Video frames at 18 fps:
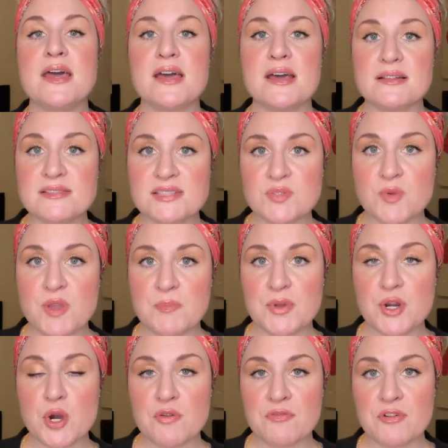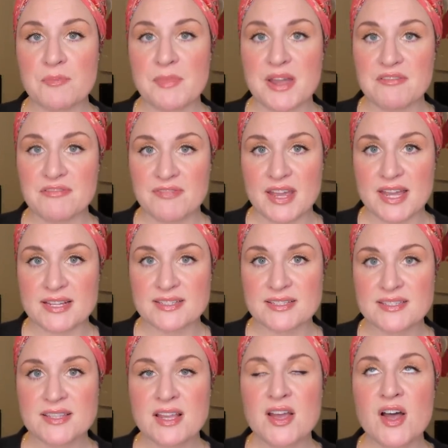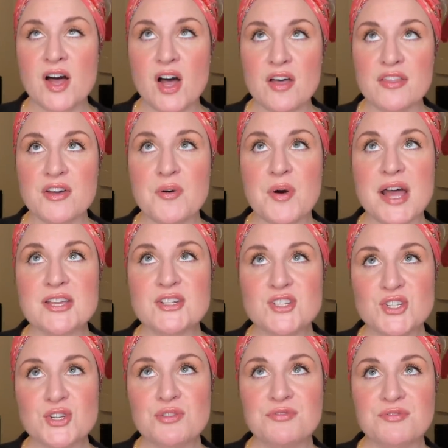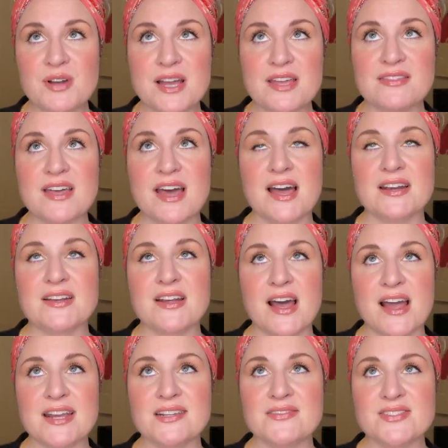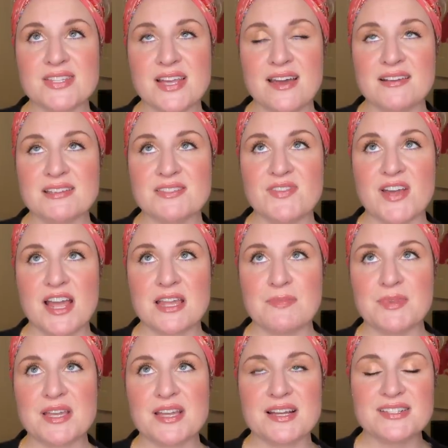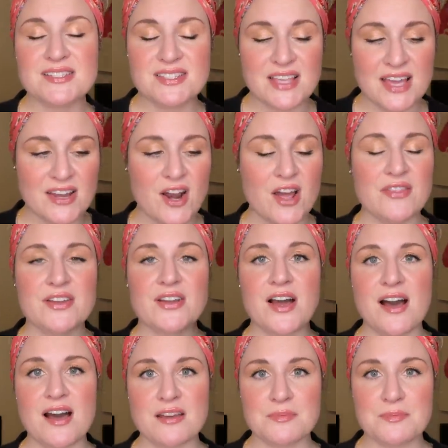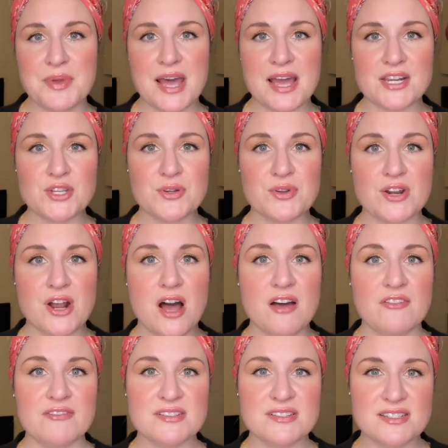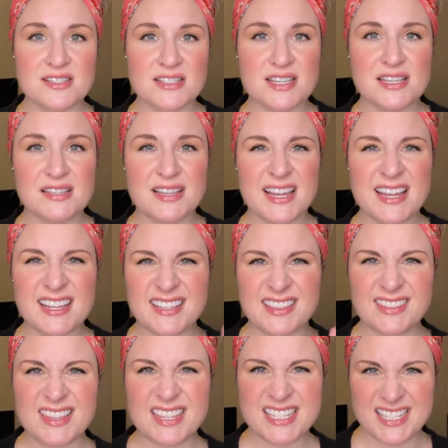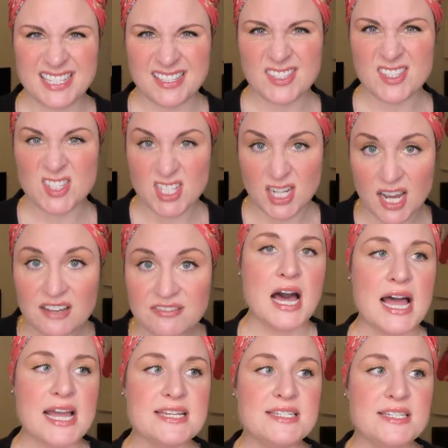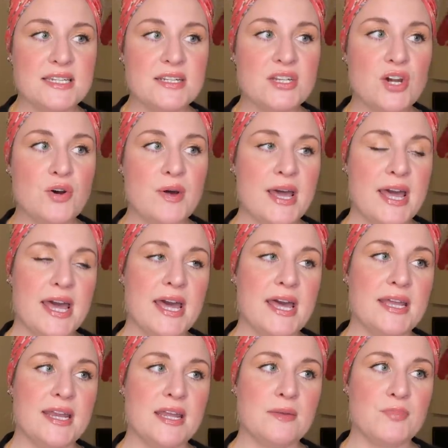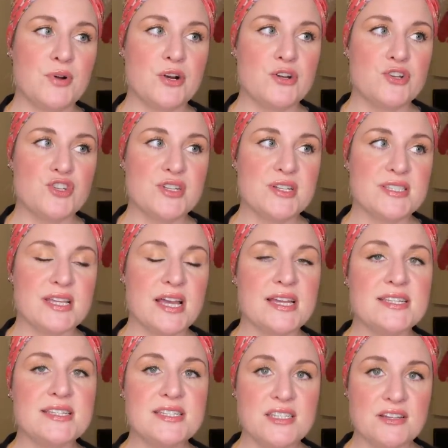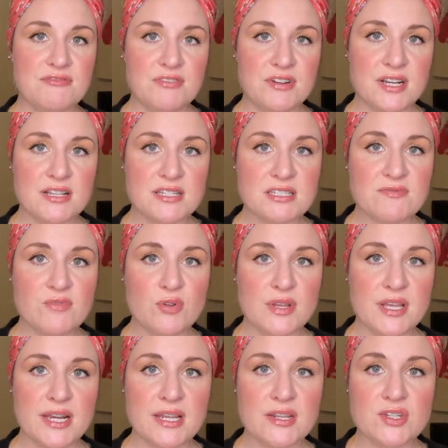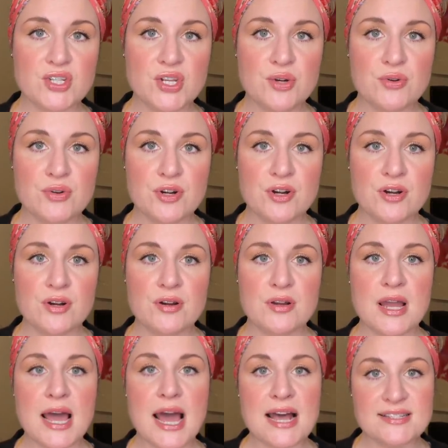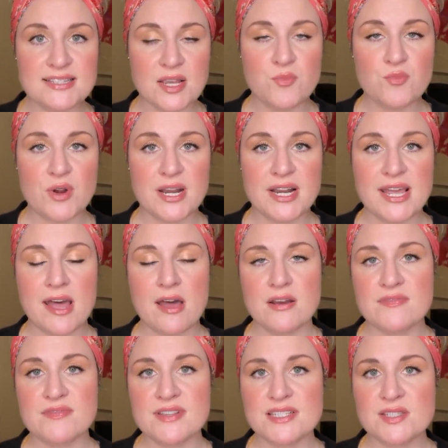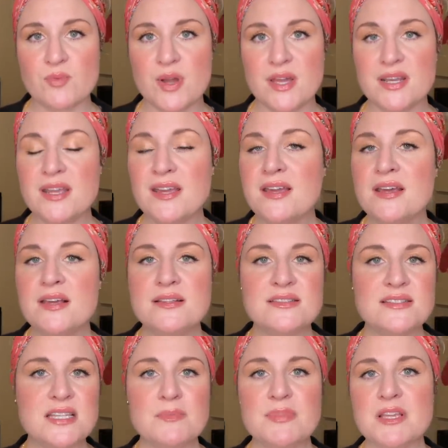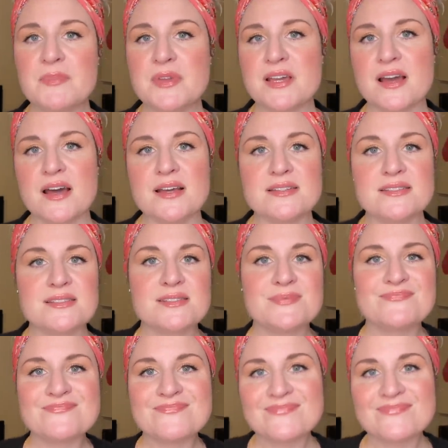and sweep it over my face. Although I do find that kind of satisfying because then on the cotton pad, you can often see like the stuff. I did go ahead and purchase a different exfoliating toner as I'm running out of this one, simply because